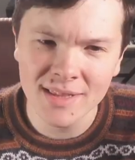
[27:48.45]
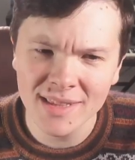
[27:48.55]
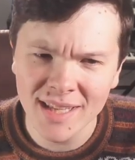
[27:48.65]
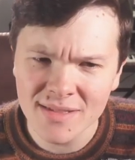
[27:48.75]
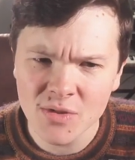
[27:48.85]

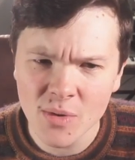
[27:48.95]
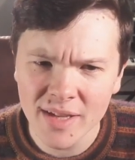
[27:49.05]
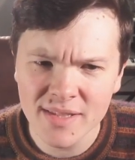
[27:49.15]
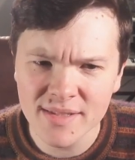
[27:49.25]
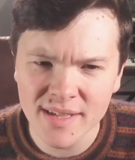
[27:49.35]
Let's go
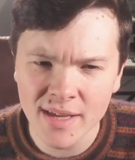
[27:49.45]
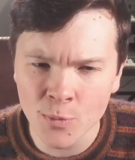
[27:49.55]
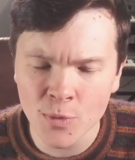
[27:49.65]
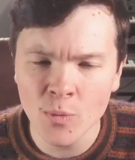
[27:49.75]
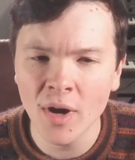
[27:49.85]
ahead and say
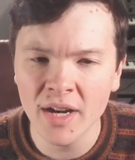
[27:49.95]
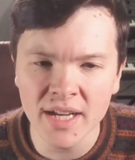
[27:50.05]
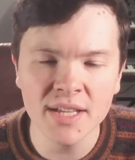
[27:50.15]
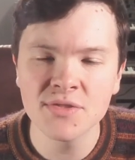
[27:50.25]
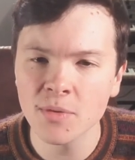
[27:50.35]
that we want
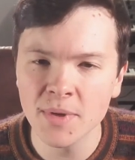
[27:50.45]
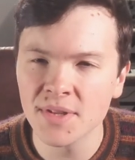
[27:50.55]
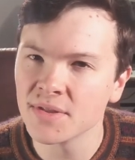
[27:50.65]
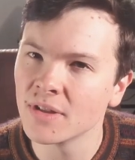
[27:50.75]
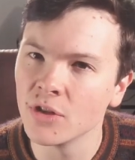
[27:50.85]
an instrument
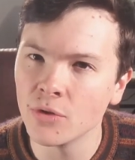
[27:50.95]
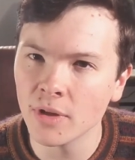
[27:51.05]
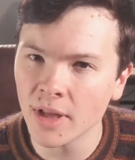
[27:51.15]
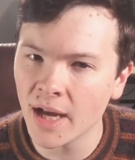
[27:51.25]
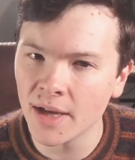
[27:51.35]
that's going to
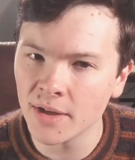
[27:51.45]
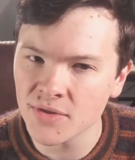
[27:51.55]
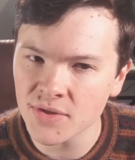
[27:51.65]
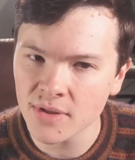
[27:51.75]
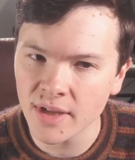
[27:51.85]

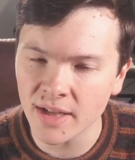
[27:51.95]
utilize